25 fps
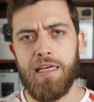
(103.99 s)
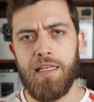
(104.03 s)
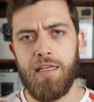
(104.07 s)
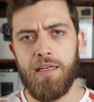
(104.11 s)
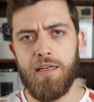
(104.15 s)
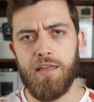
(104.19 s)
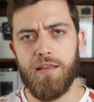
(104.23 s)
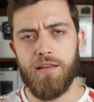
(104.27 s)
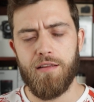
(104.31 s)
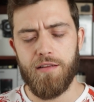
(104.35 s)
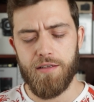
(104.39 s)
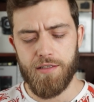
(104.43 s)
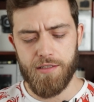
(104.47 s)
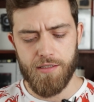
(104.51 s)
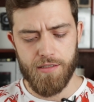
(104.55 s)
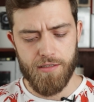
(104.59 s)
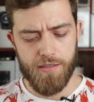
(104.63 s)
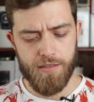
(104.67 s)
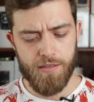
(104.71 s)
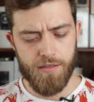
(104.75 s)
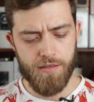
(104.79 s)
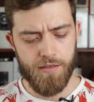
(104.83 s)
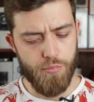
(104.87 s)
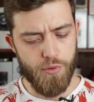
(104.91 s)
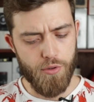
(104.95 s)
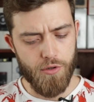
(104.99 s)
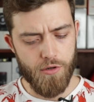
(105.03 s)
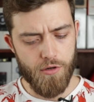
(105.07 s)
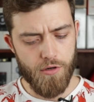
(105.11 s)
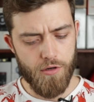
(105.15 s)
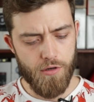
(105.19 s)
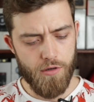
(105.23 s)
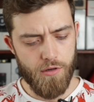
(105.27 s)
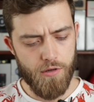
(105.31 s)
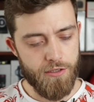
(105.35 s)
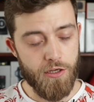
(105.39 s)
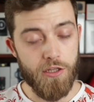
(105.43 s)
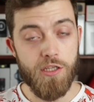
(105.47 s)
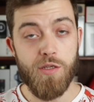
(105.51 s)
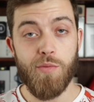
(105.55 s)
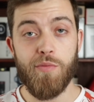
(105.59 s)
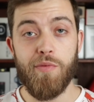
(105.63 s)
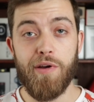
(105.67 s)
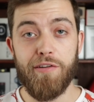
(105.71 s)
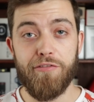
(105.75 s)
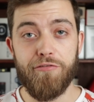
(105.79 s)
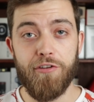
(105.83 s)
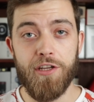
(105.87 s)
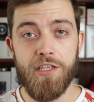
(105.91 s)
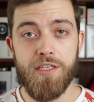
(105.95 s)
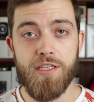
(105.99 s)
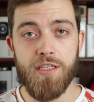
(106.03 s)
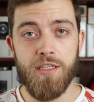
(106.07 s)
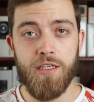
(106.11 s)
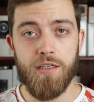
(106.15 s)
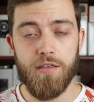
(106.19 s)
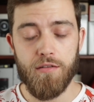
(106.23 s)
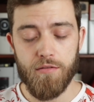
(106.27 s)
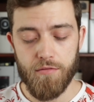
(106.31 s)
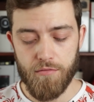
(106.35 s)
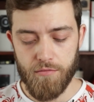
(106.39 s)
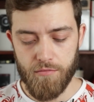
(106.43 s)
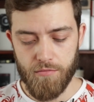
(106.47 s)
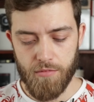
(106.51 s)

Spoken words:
in this book. It's got some of my friends in it.